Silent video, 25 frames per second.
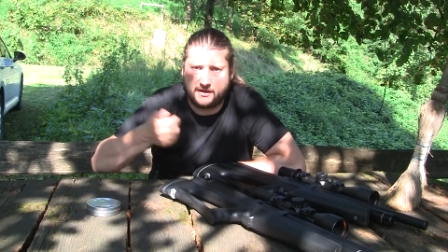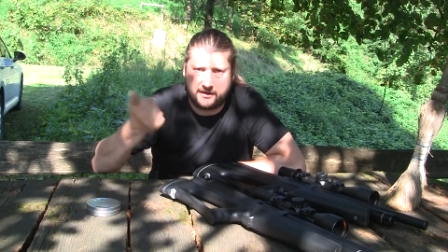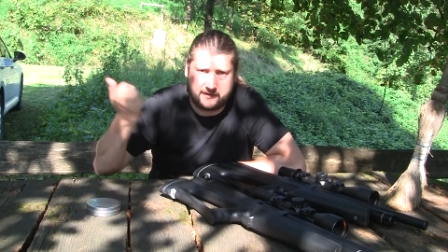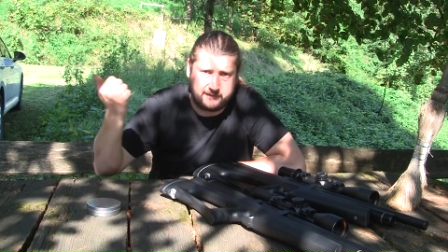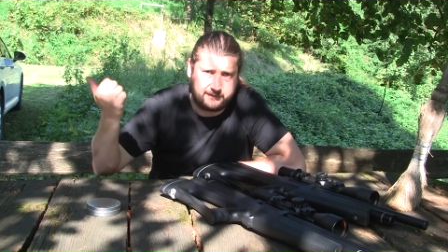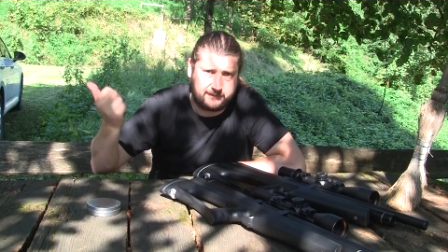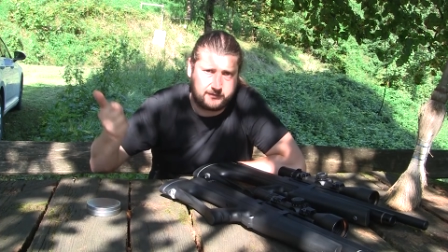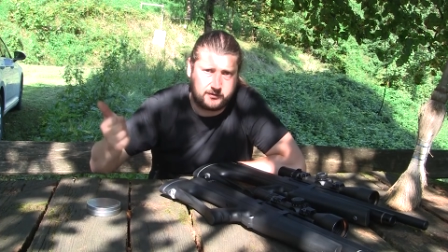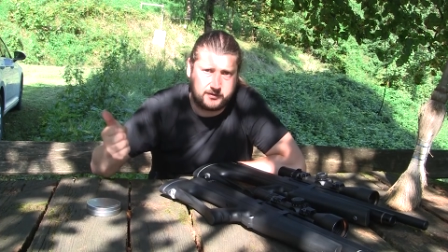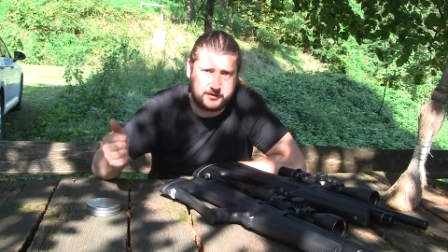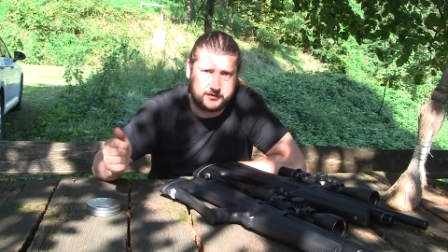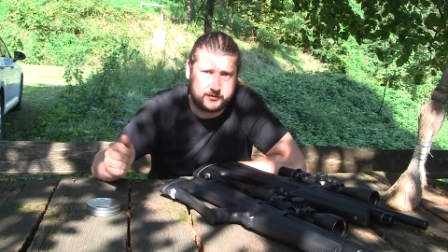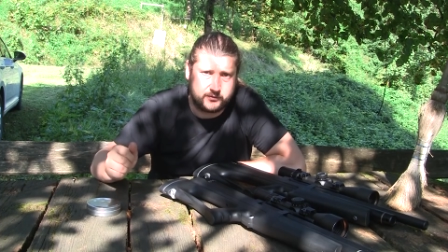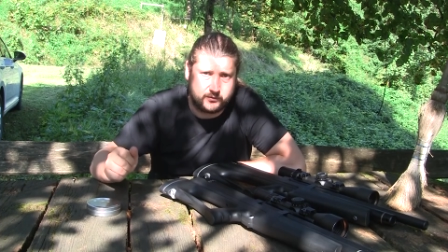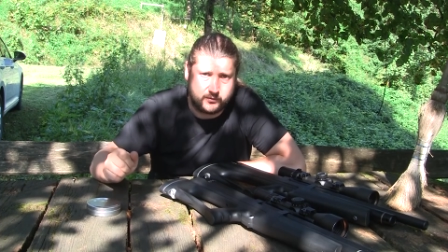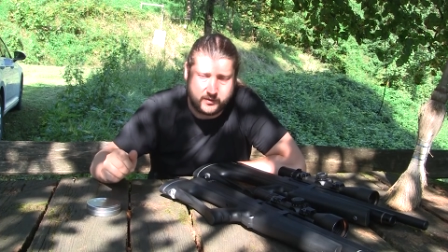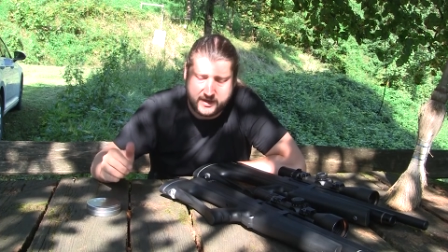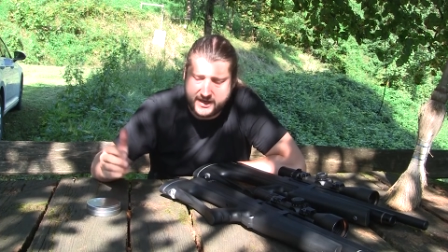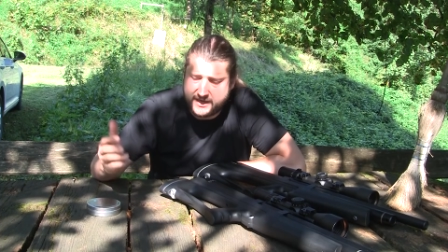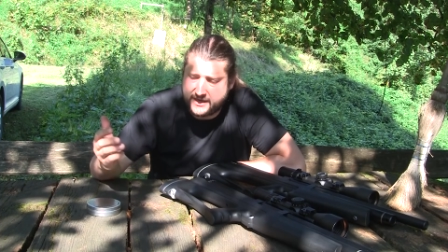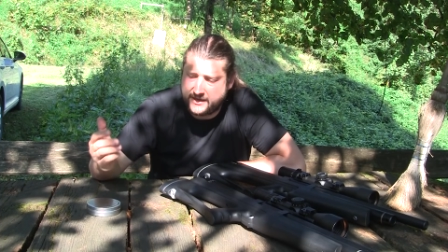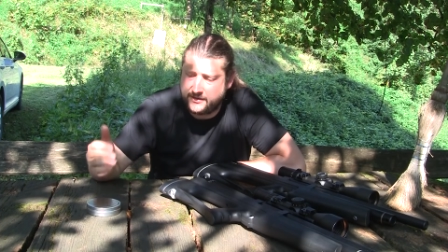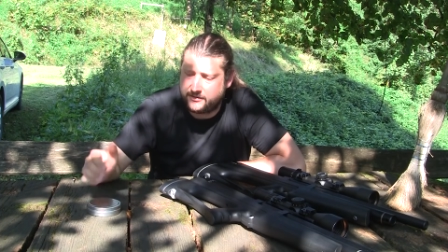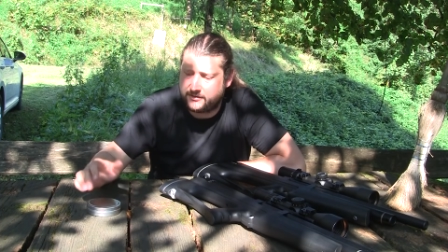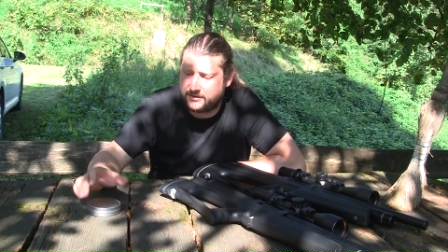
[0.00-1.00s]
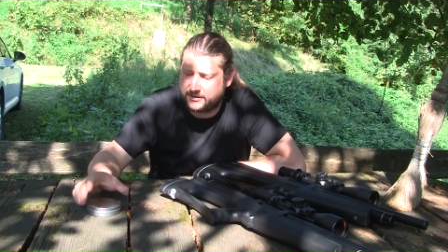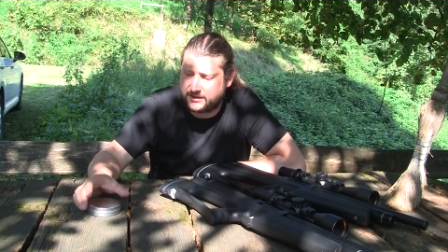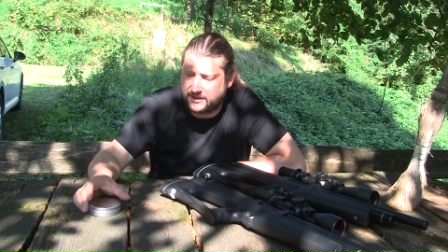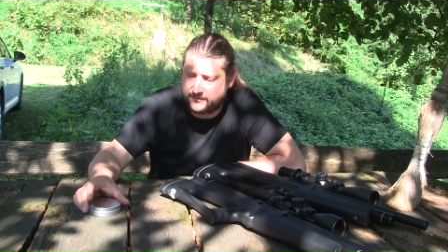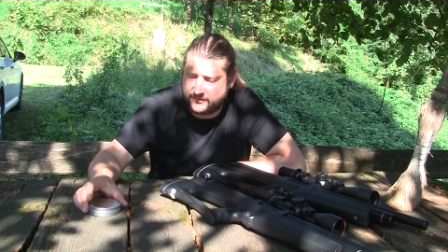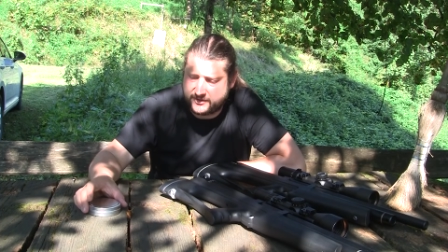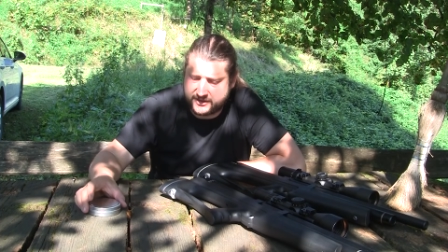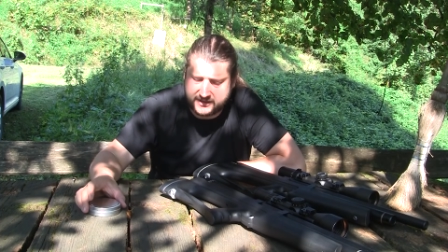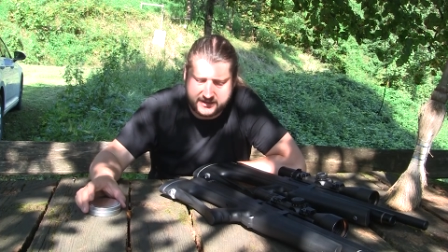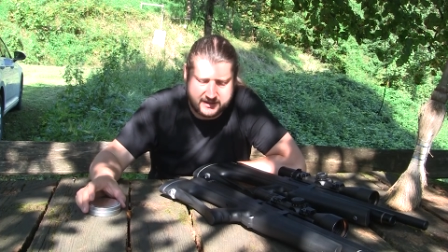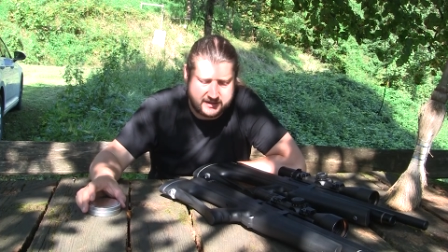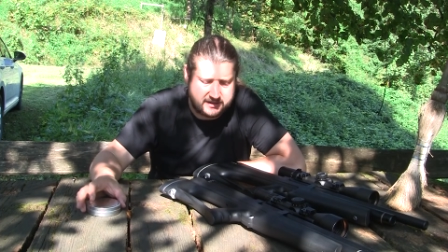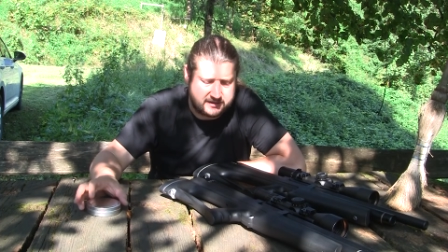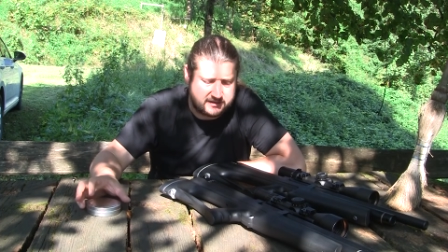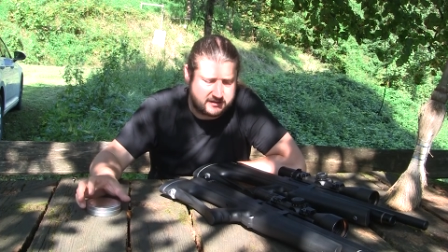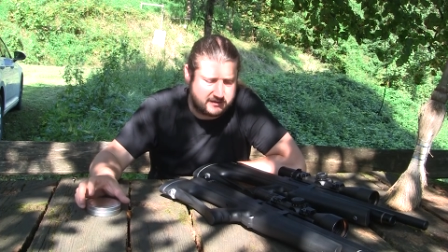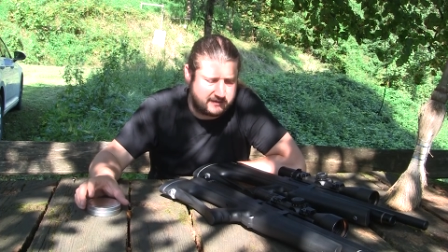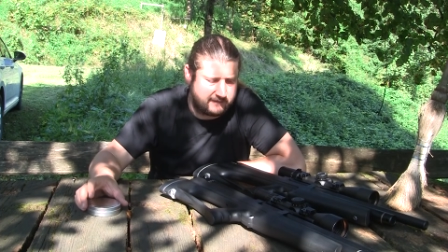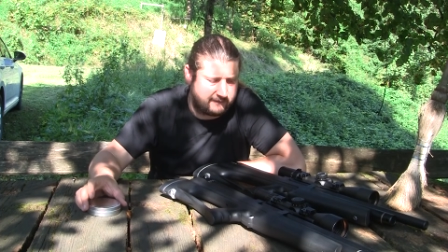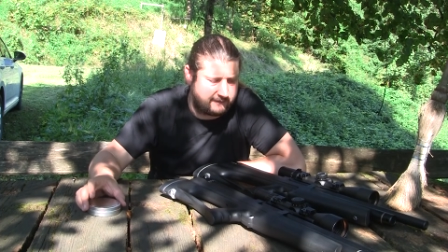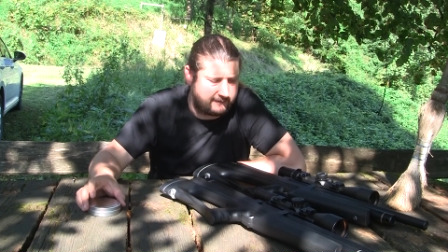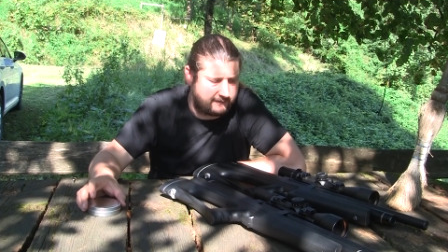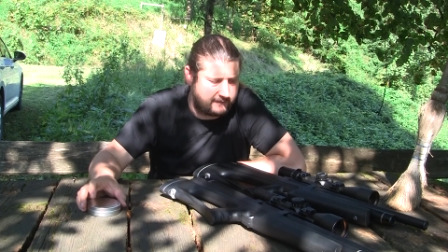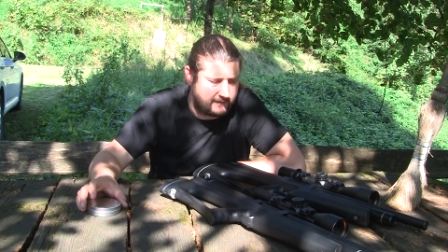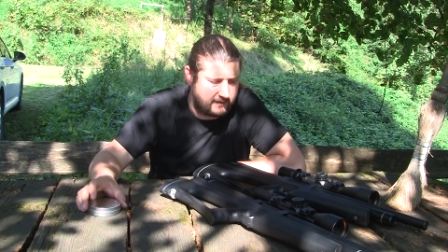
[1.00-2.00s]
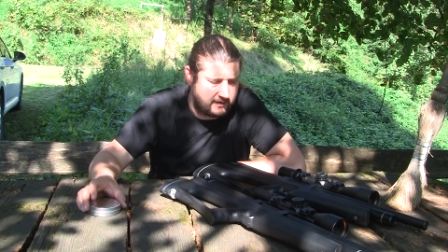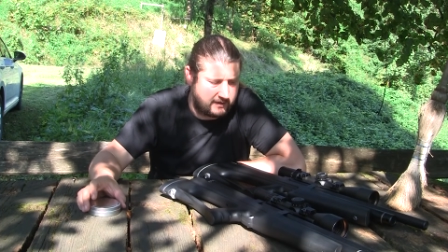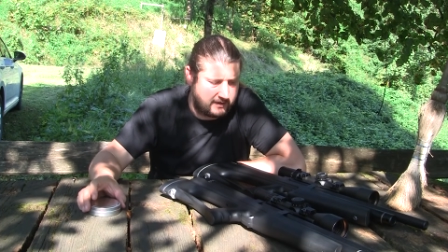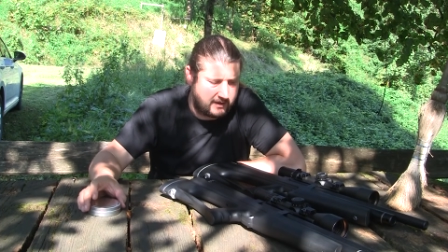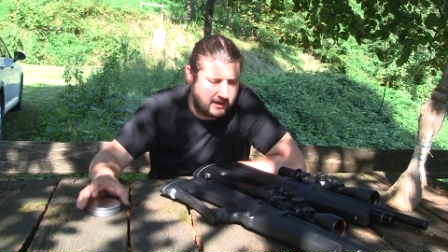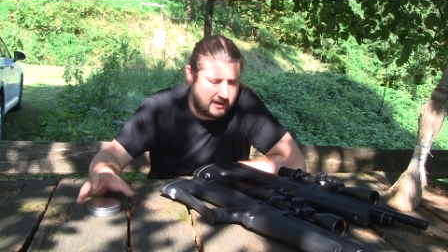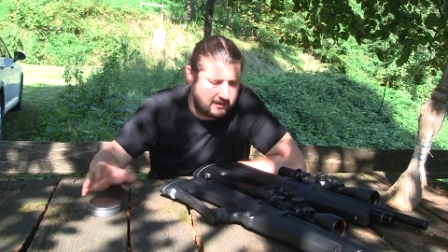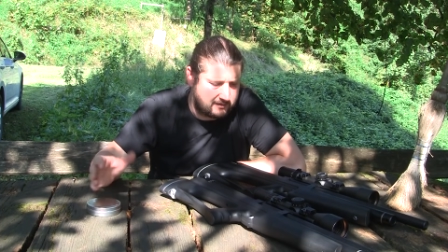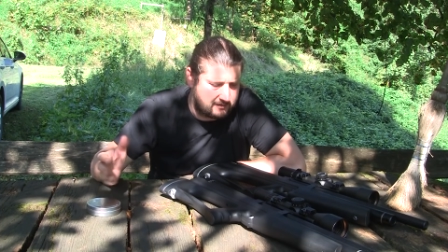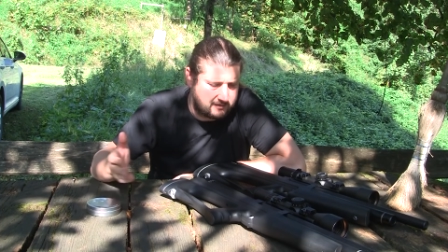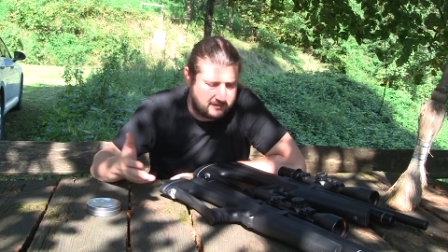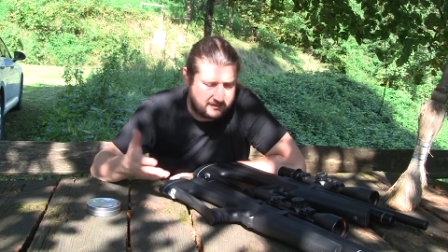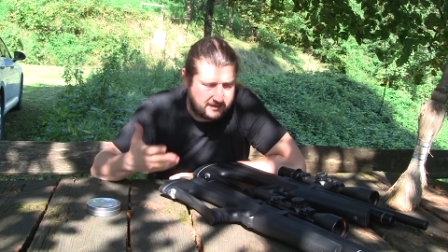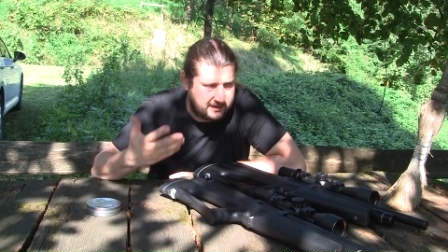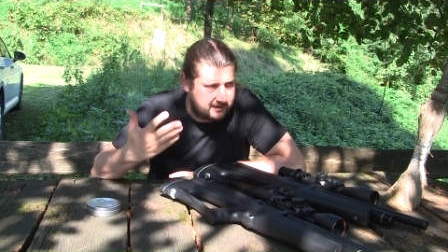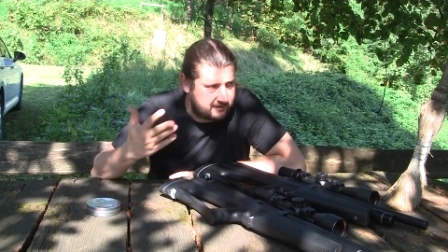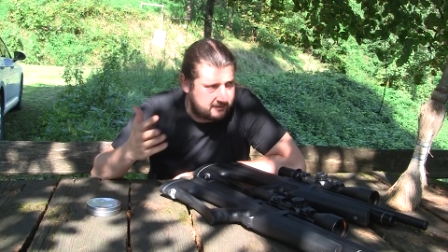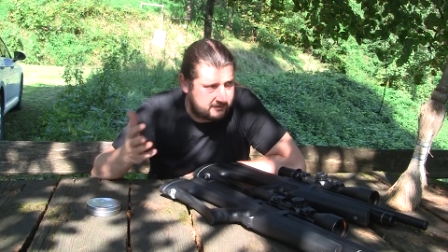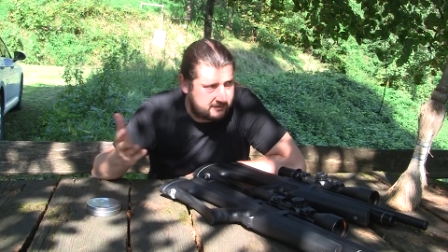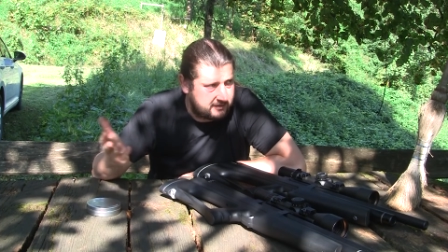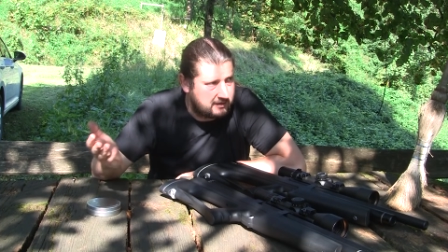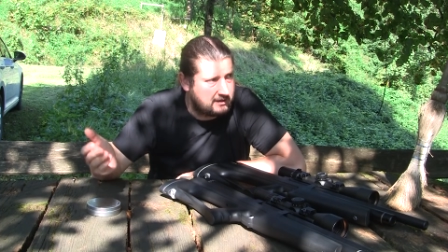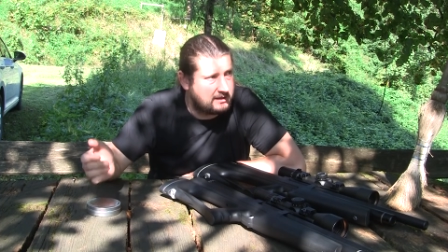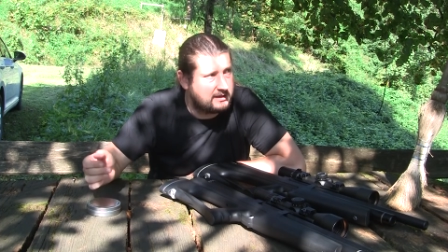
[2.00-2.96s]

I throw it away or something like that. If uh, not, then